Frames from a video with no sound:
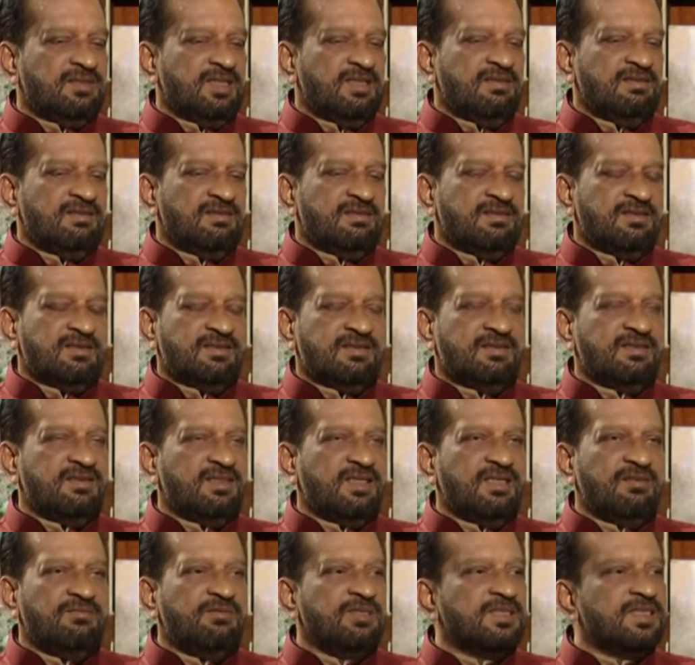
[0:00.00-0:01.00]
since
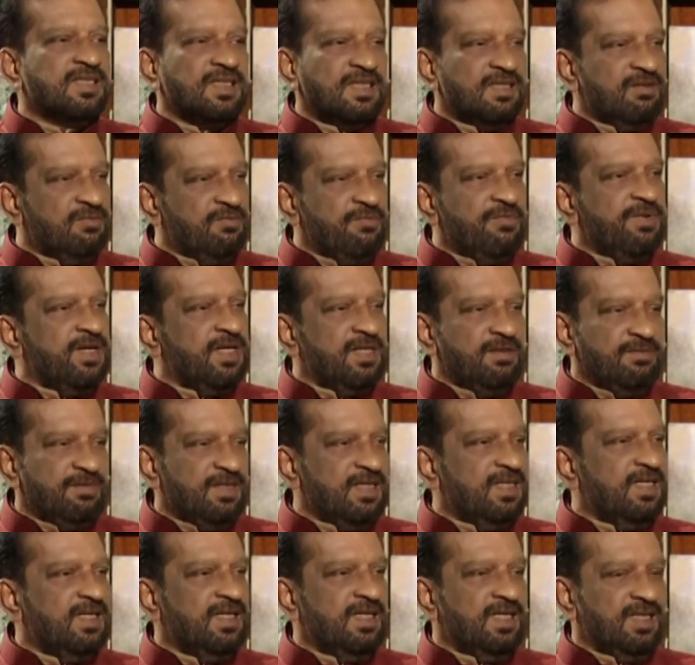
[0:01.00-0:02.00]
I was a
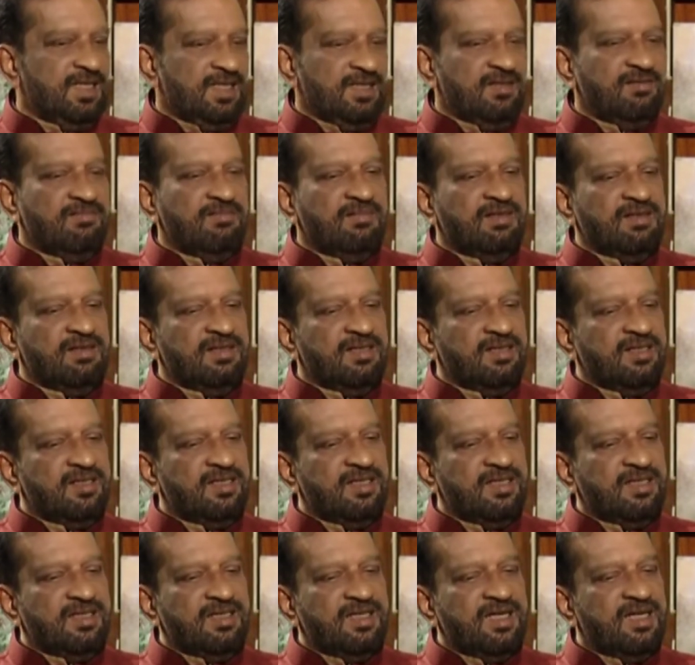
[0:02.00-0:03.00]
very
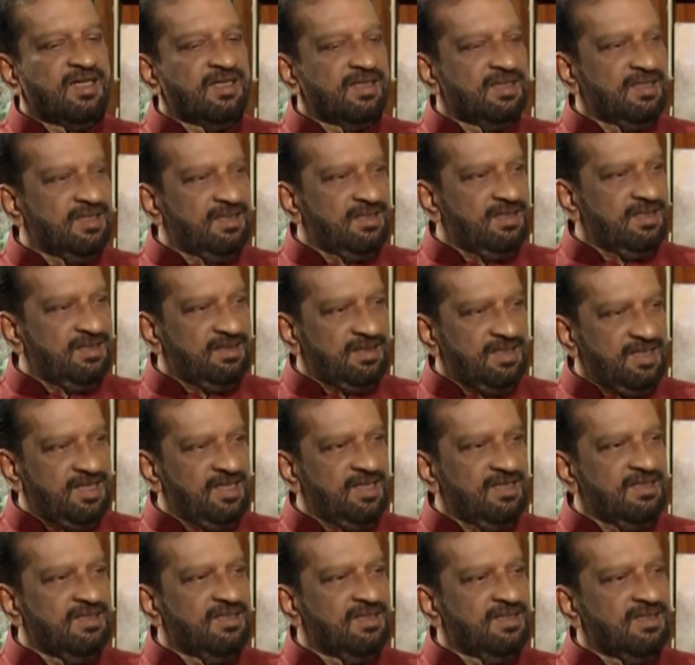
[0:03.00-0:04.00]
young
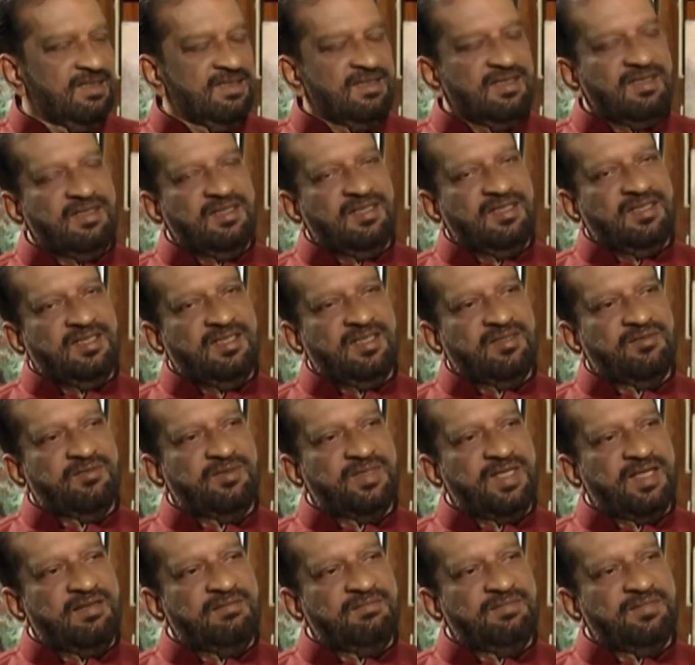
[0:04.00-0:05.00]
kid, it would
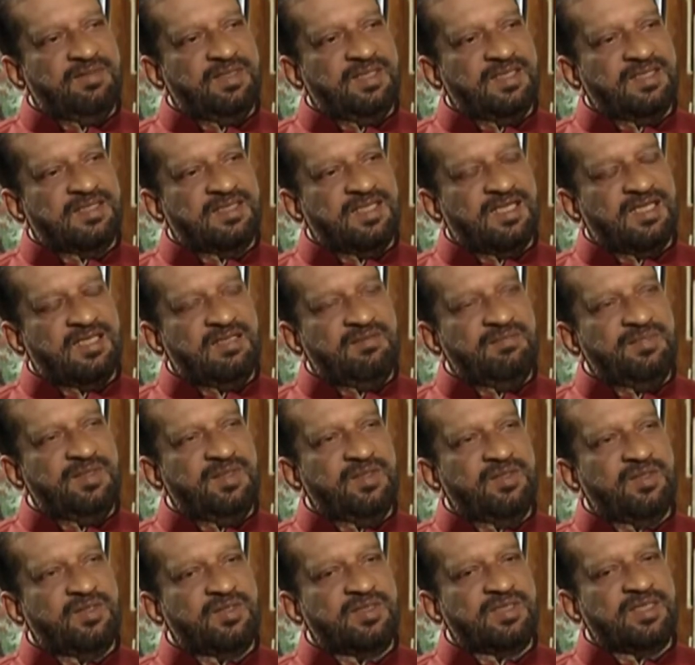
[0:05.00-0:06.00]
have started
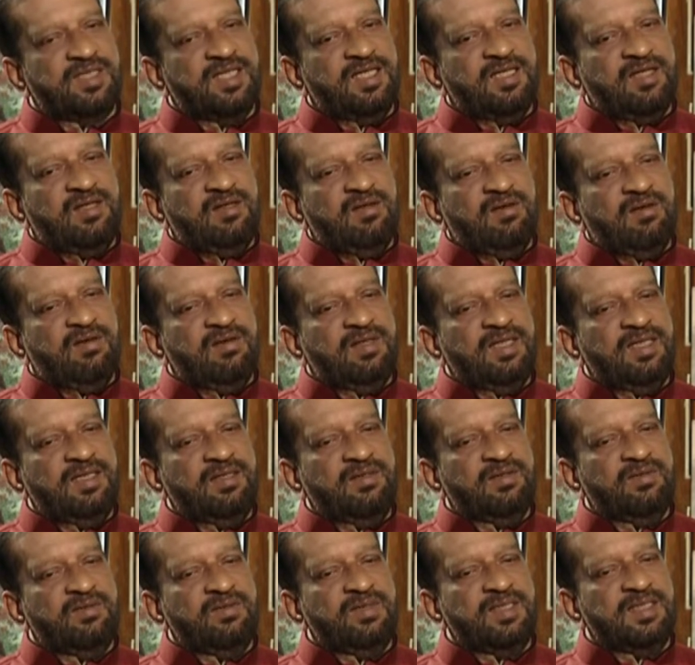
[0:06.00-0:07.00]
because all I
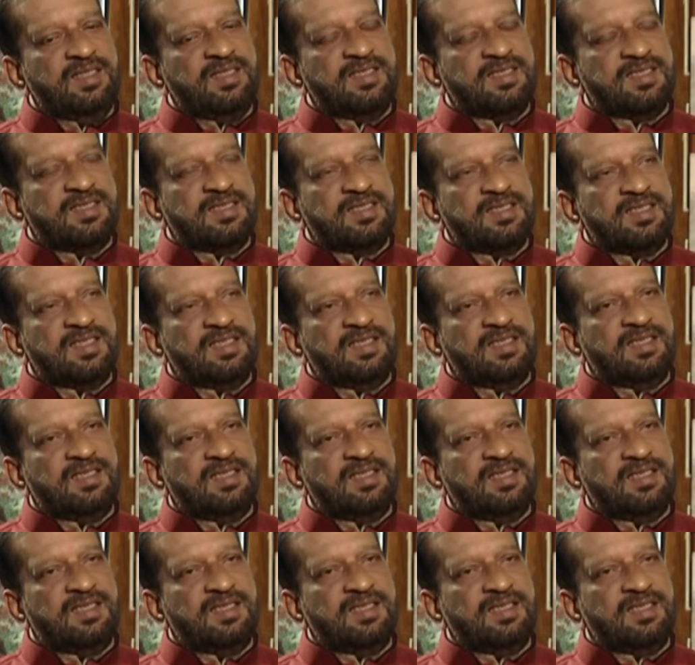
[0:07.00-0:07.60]
know is